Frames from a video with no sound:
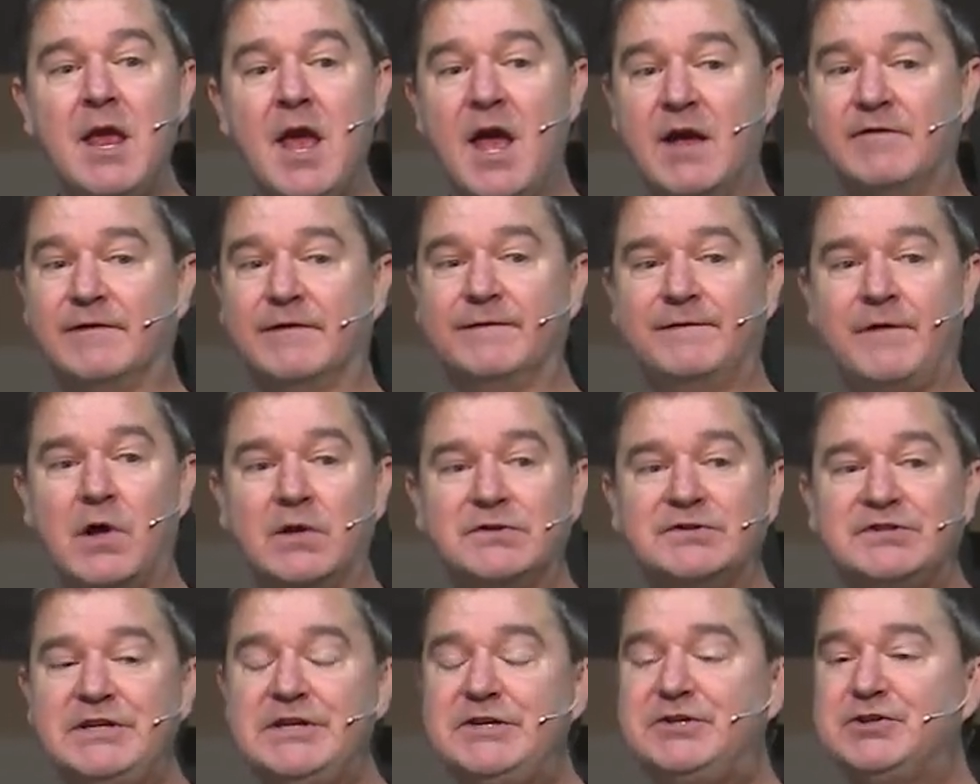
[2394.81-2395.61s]
If a
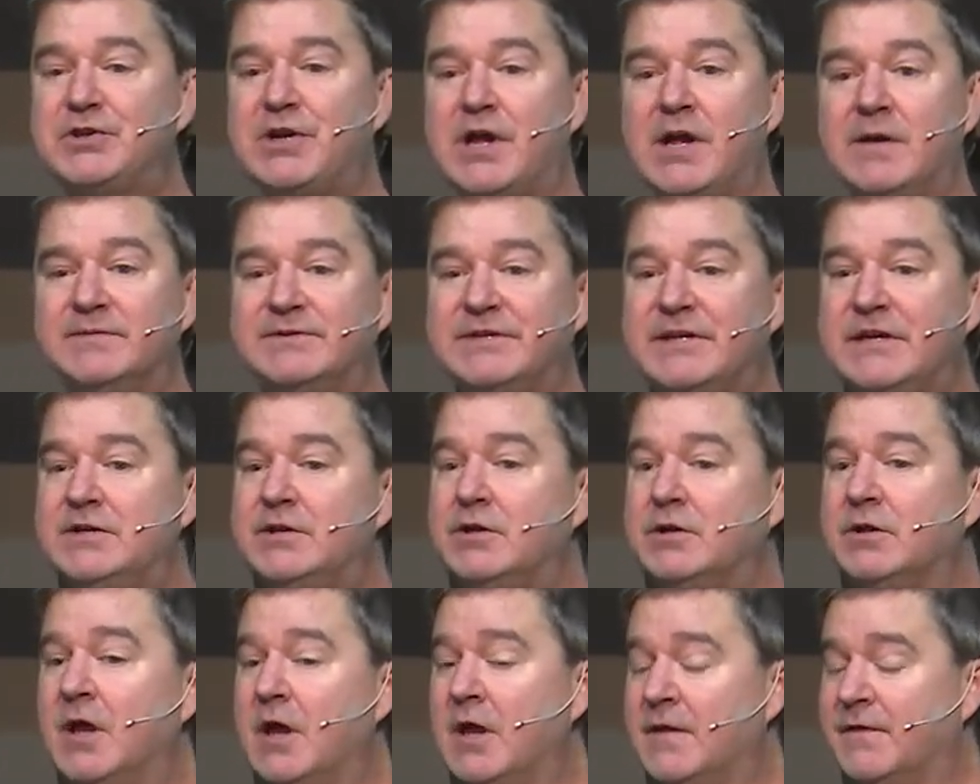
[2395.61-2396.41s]
false teacher comes
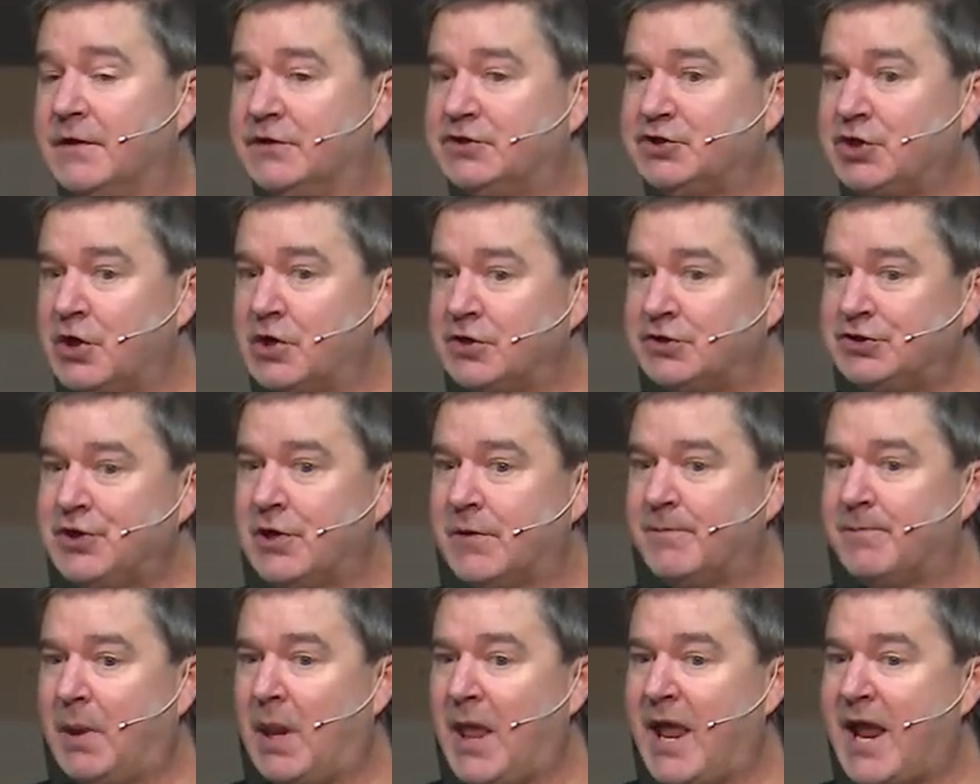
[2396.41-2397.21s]
into the church you're
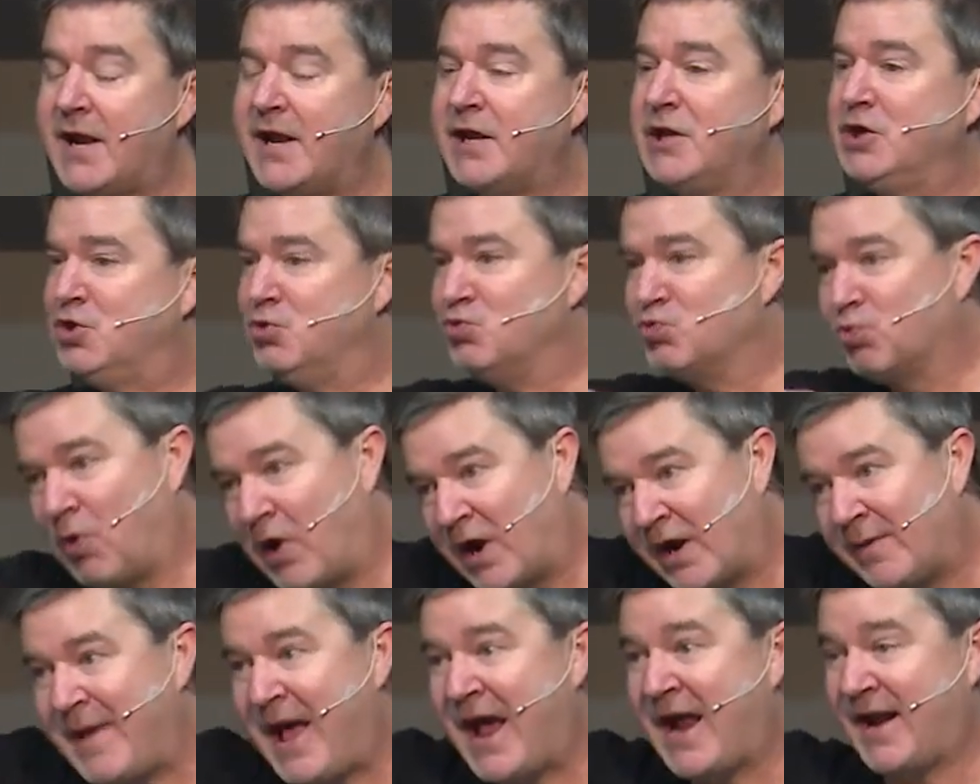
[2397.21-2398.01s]
planning, you
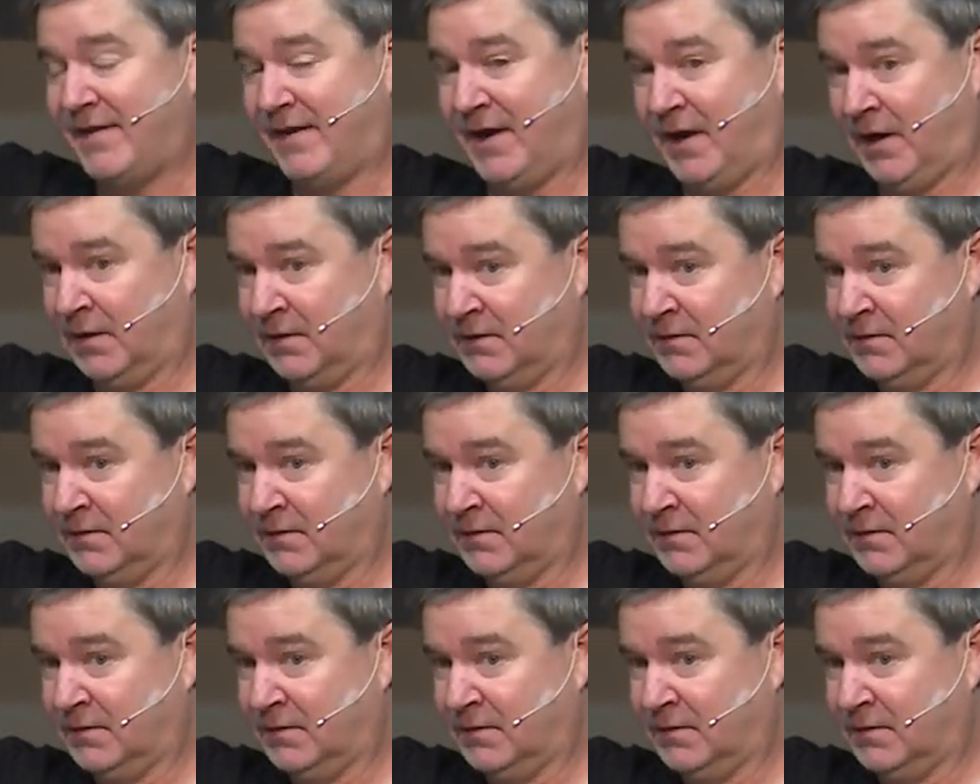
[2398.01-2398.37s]
run them out of there.